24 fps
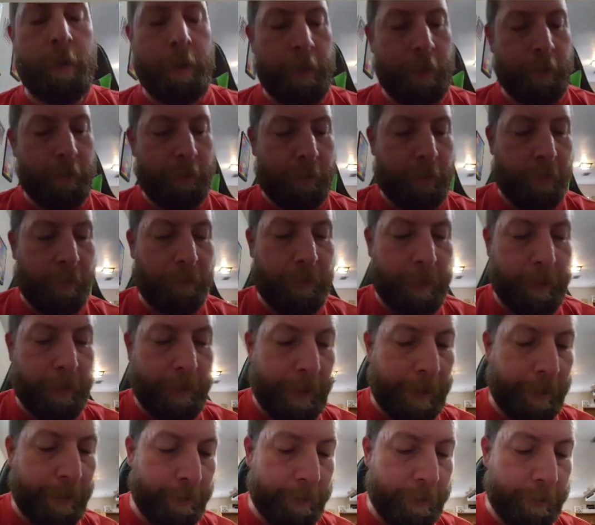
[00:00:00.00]
to hit stuff out of
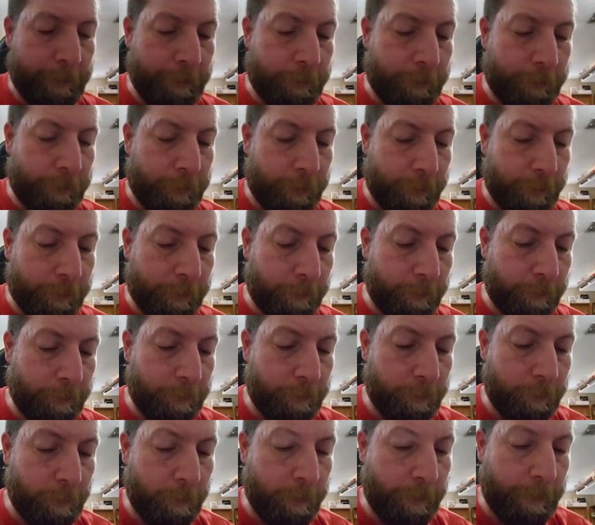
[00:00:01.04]
Heritage. Just
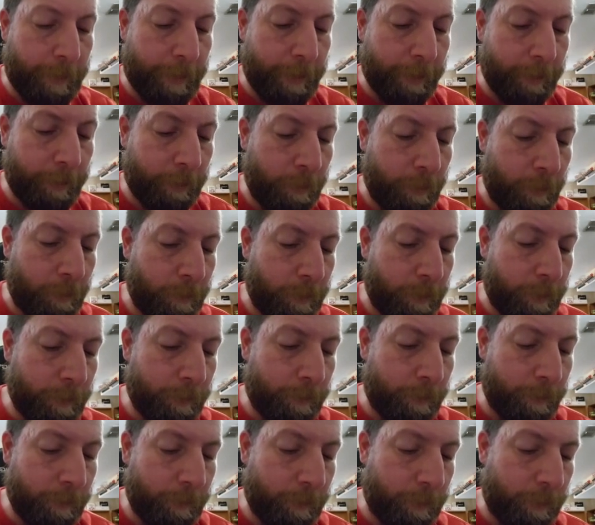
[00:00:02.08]
knowing that going,
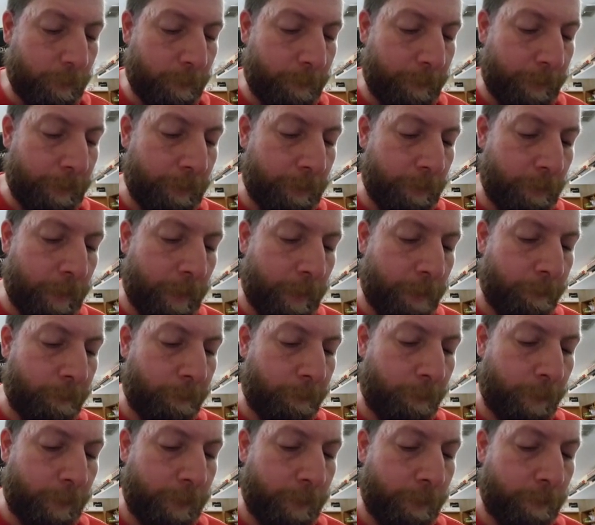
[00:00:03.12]
I mean, know that
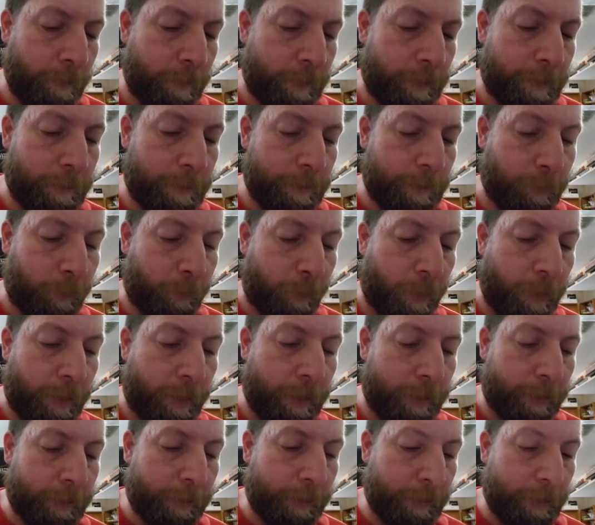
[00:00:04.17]
before you go into this
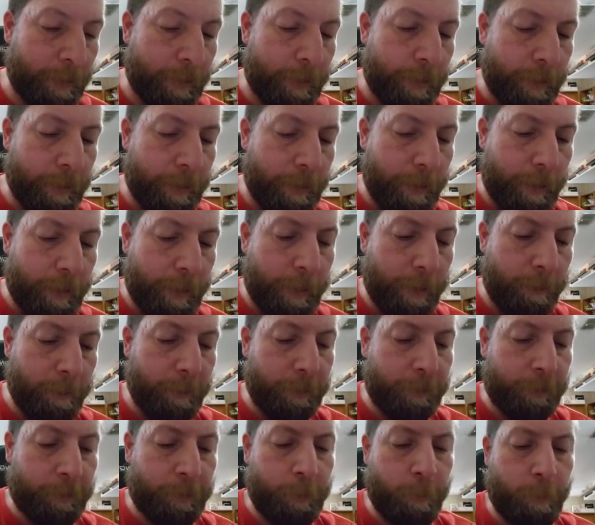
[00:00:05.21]
product.
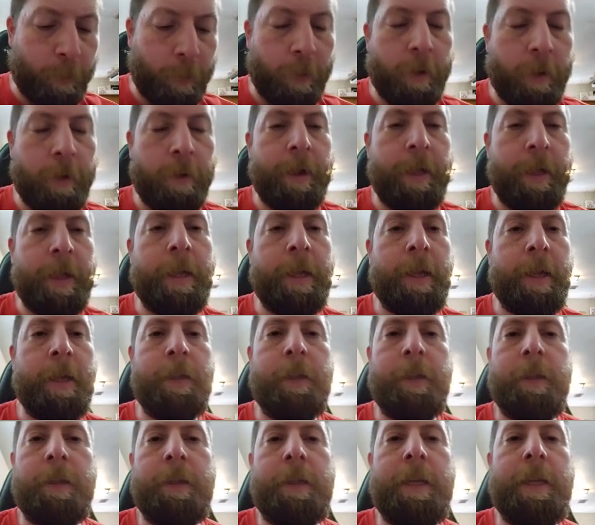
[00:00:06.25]
It's super hard to
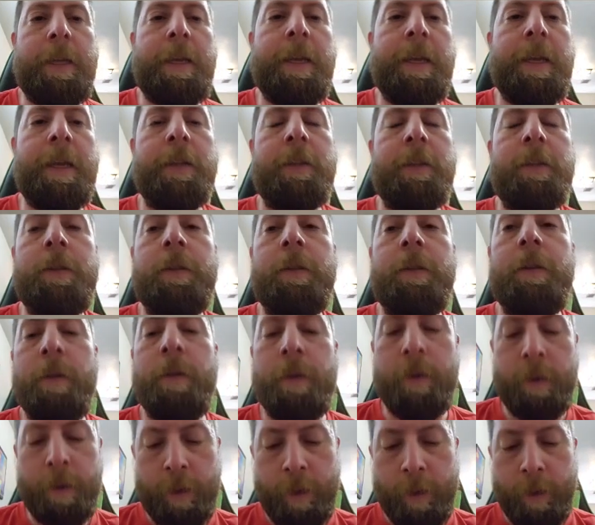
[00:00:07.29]
hit get hits,
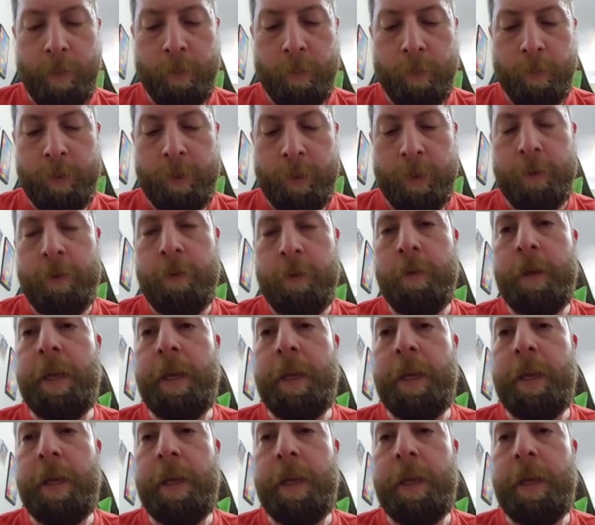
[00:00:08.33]
but when you do